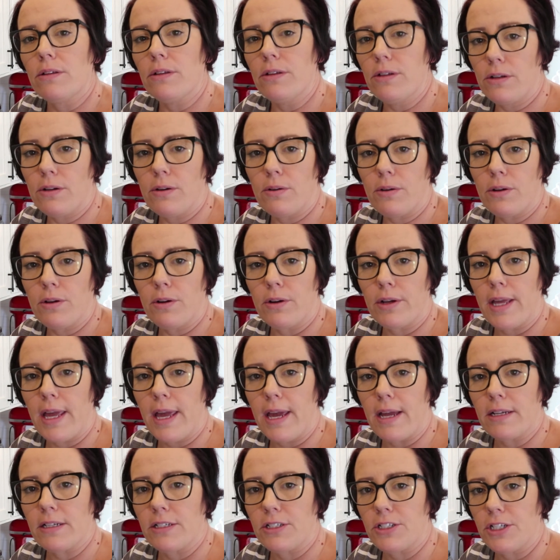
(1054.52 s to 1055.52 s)
you know, your
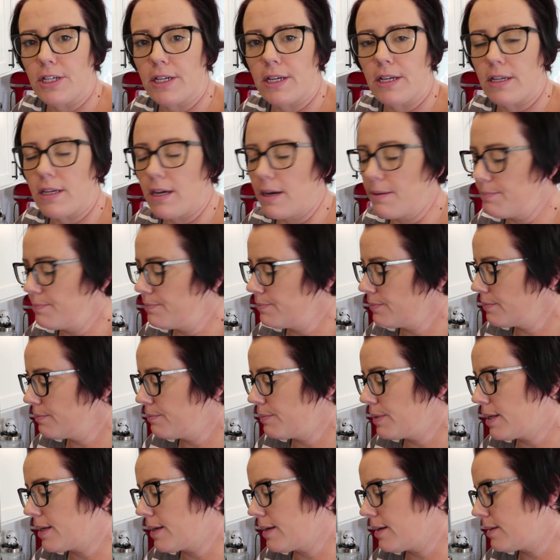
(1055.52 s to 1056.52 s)
canned chicken up,
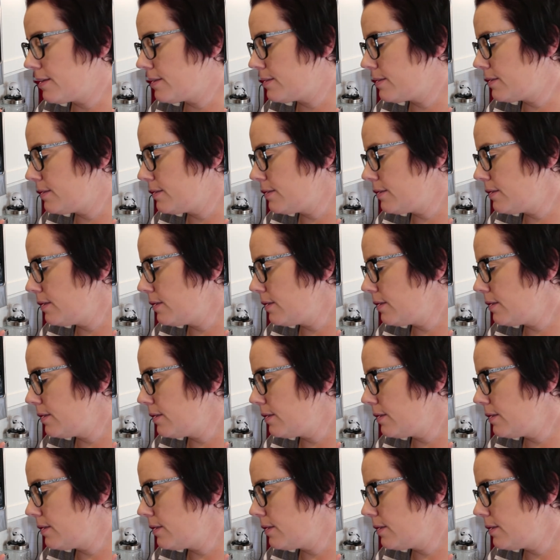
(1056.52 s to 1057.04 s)
because